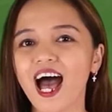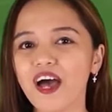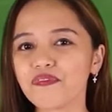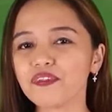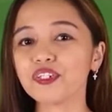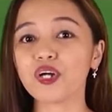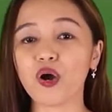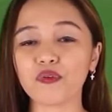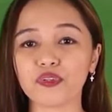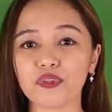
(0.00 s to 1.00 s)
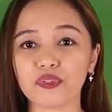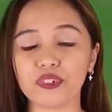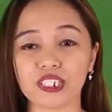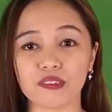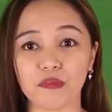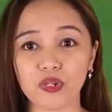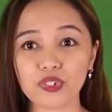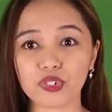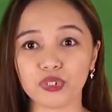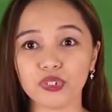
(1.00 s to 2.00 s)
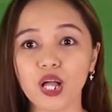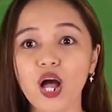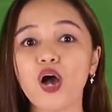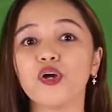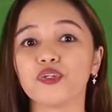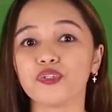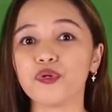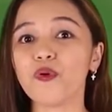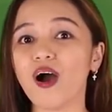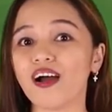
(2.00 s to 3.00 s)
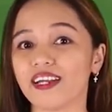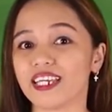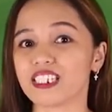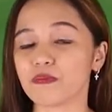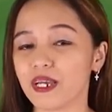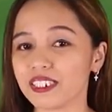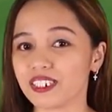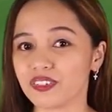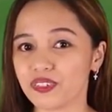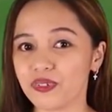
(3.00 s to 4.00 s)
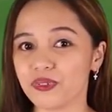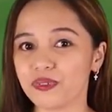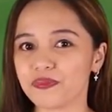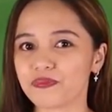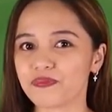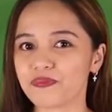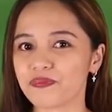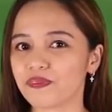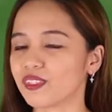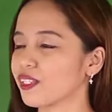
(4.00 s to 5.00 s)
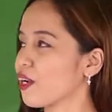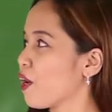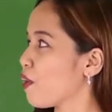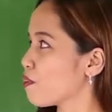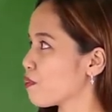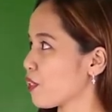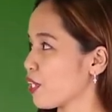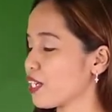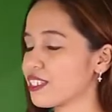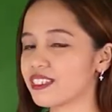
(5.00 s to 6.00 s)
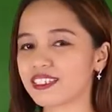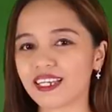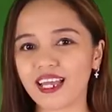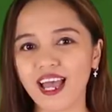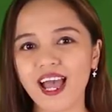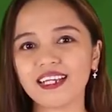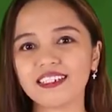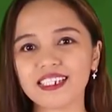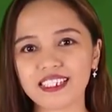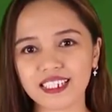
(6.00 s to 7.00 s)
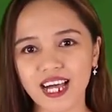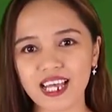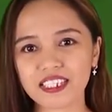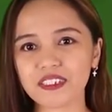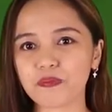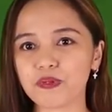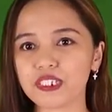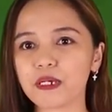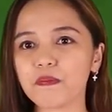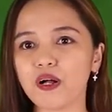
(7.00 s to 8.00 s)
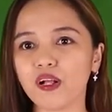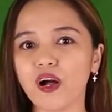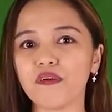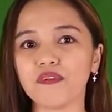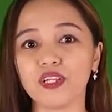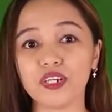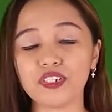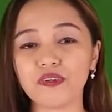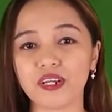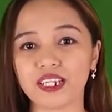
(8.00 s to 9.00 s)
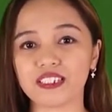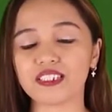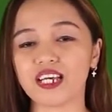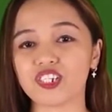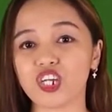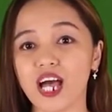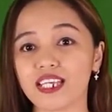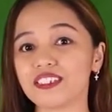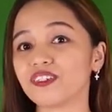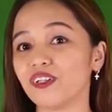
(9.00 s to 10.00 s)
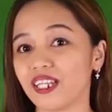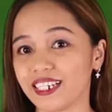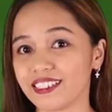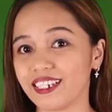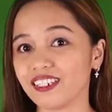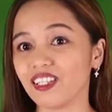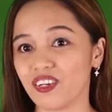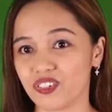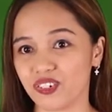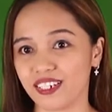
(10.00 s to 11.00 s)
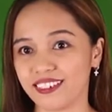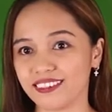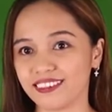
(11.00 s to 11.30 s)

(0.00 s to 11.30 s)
After going through this module, you are expected to first, discuss the principle of laundering such as collecting laundry.